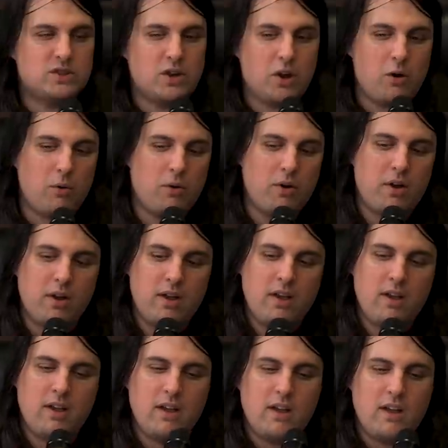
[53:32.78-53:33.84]
So,
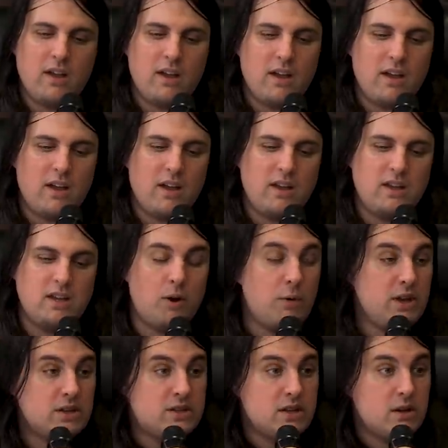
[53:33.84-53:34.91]
you know
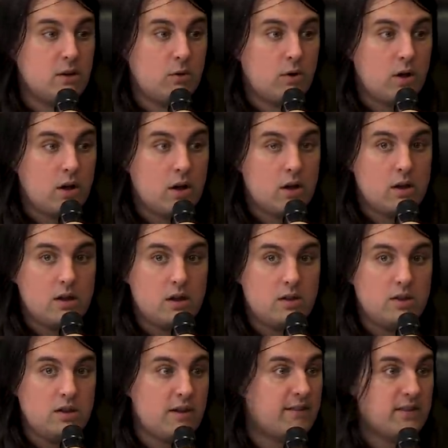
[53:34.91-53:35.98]
what you do?
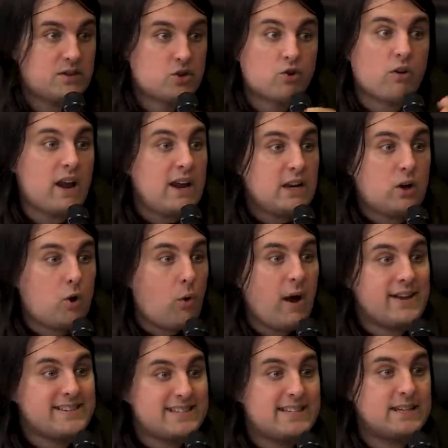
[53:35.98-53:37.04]
You have this great
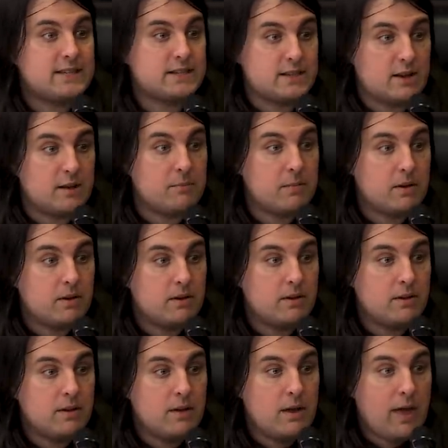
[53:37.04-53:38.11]
quest system
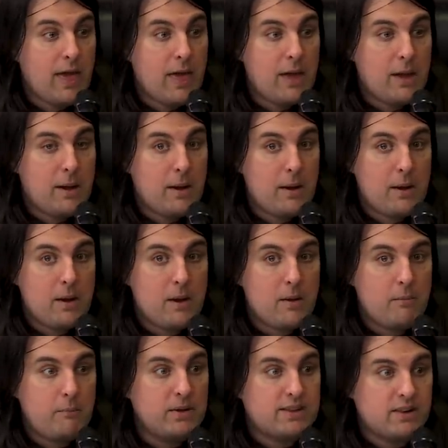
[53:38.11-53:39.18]

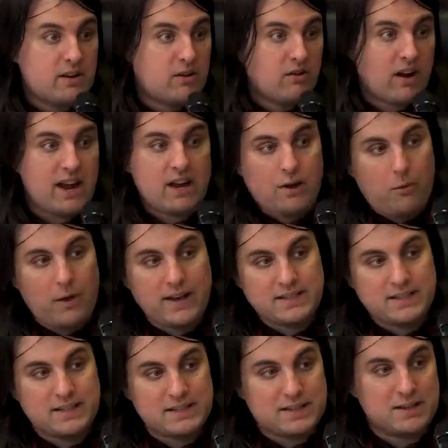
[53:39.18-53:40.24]
but the great
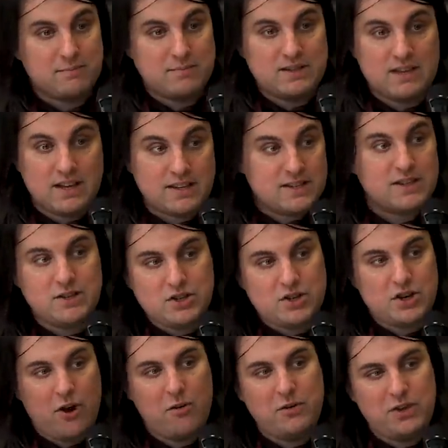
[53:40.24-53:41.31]
quest system doesn't
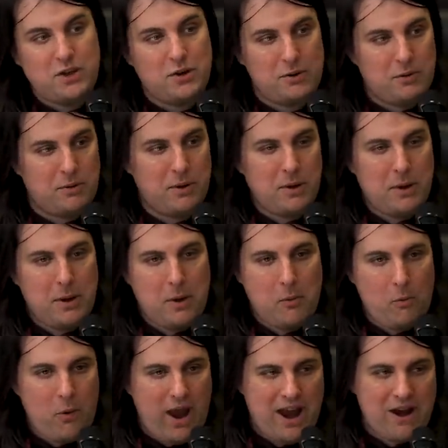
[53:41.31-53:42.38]
show you
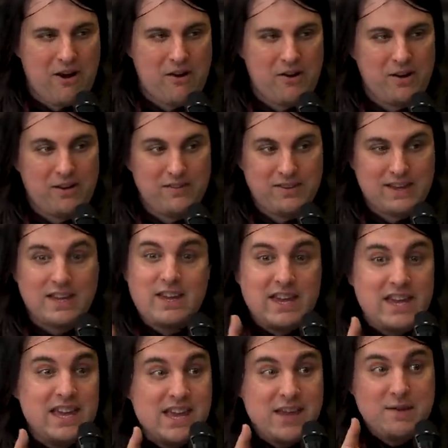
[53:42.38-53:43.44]
where the
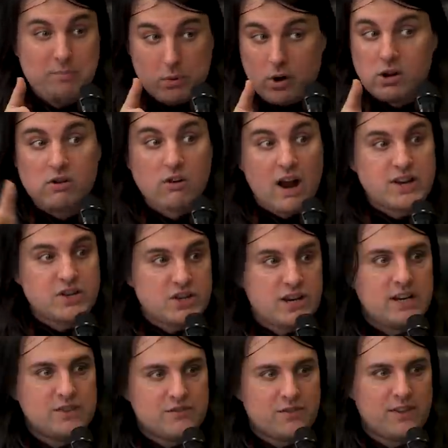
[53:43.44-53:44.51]
key
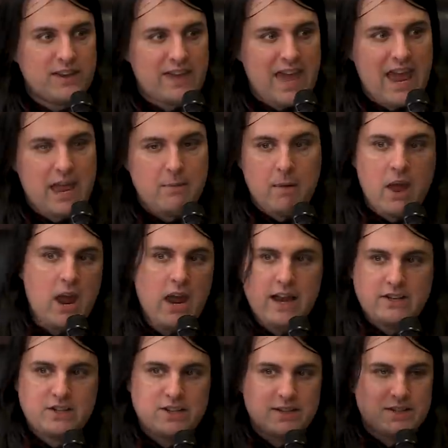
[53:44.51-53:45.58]
progression is for the game.
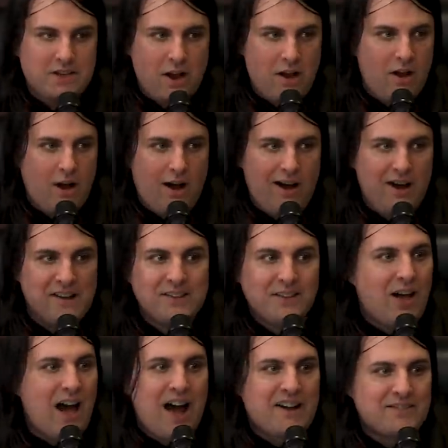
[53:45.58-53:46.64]
It's just
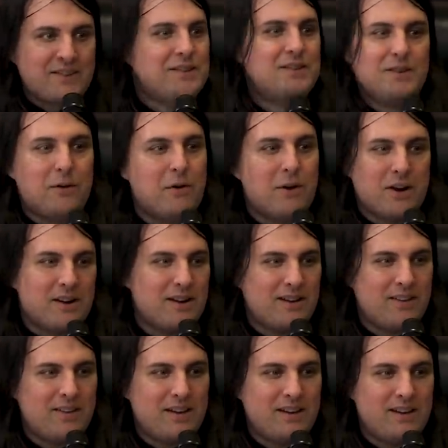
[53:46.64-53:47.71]
unlock the door
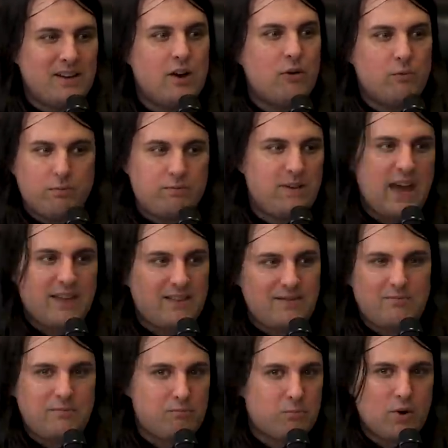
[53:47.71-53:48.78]
to the, you know, get
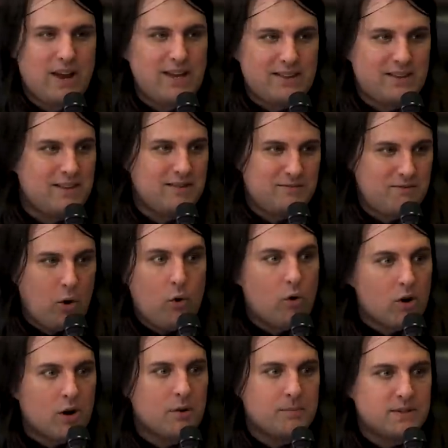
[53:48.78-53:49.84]
break the
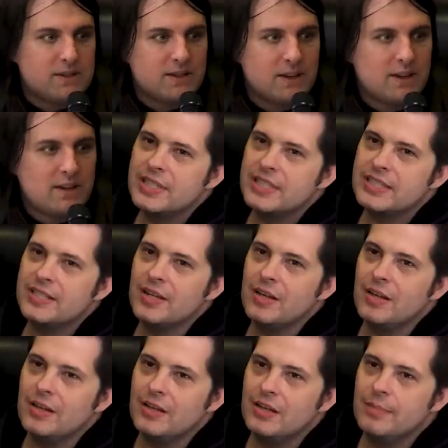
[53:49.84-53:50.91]
orbs. it's
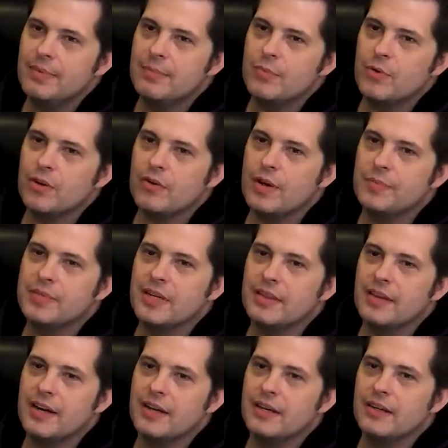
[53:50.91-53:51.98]
still a little bit more cryptic
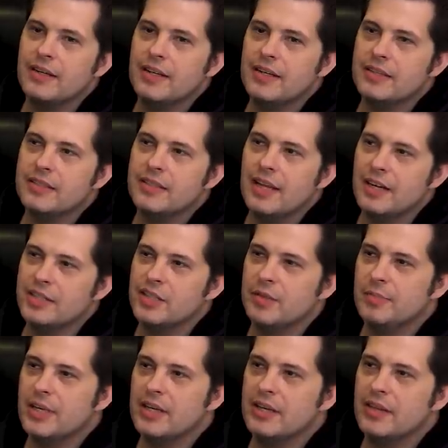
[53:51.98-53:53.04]
than it needs than it
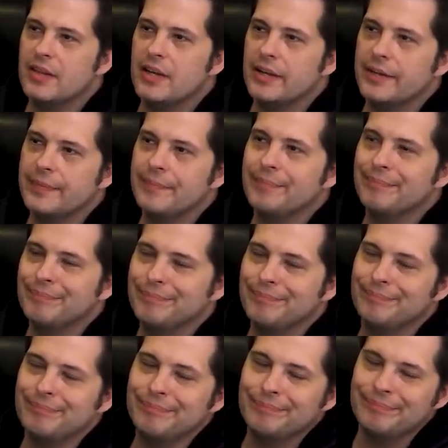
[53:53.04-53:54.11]
should be, you think? Yeah.
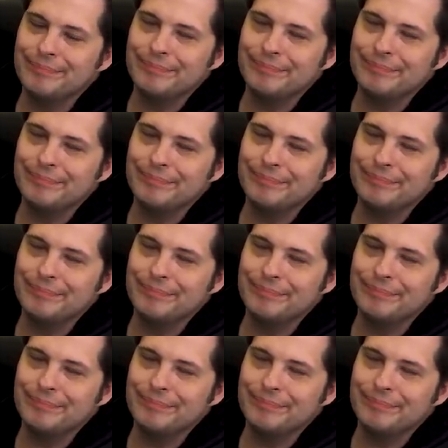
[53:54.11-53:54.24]
Mm.